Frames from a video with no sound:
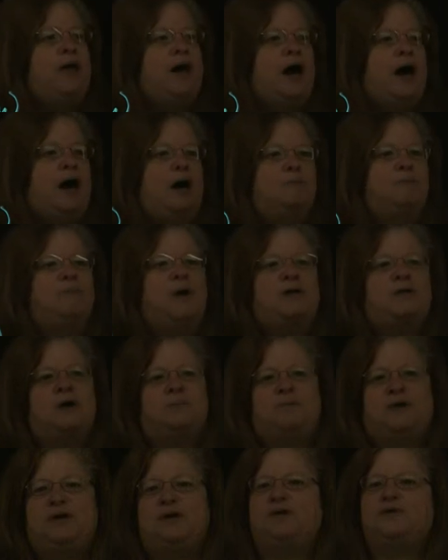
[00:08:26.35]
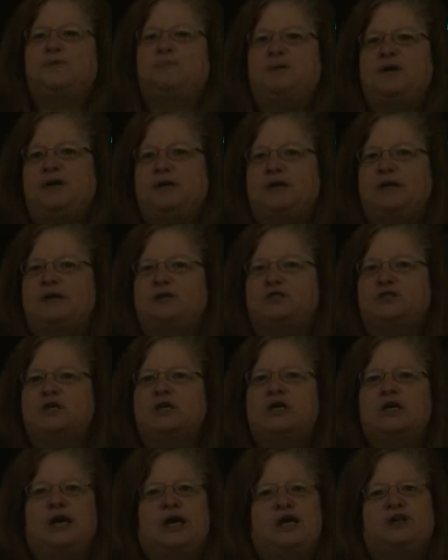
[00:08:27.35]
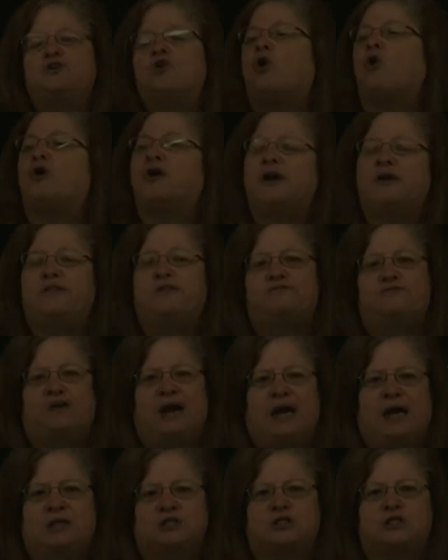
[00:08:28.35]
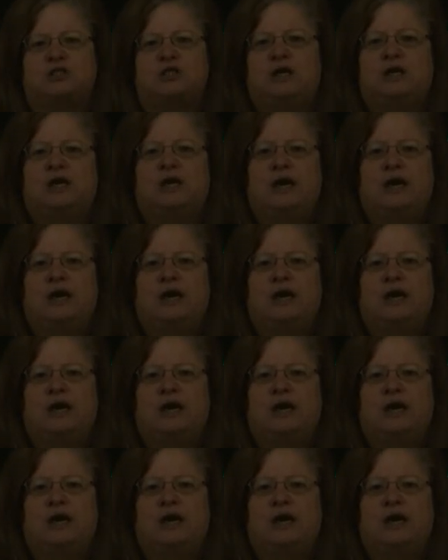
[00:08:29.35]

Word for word: Uh, but appeal to pity is ignoring the facts